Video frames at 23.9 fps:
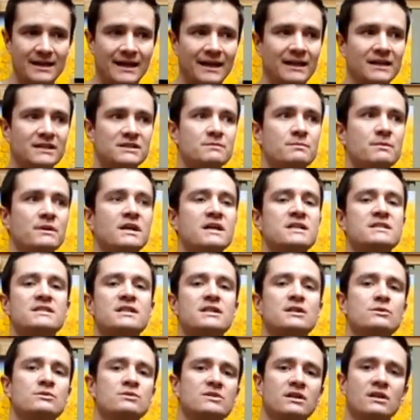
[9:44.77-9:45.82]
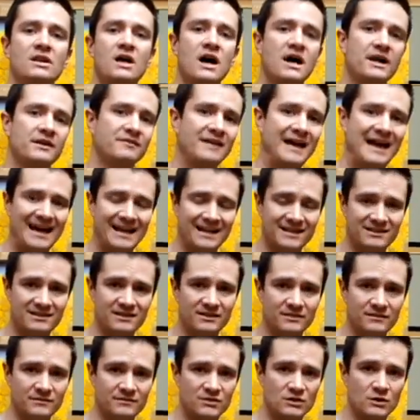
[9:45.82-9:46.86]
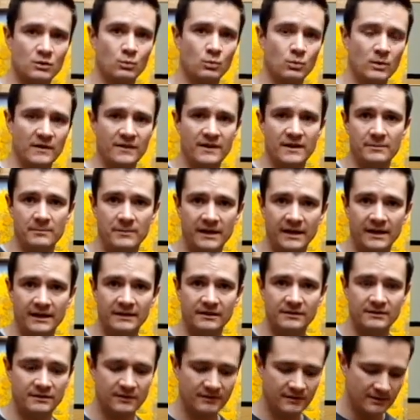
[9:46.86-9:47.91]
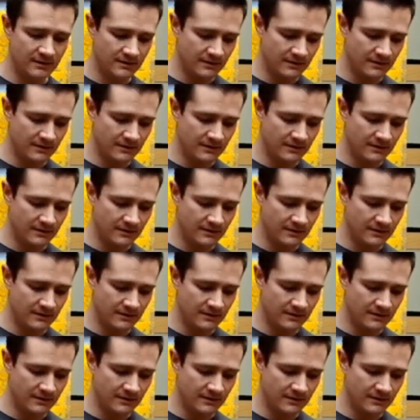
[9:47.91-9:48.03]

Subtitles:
And it's because they use a lot of additives when they paint.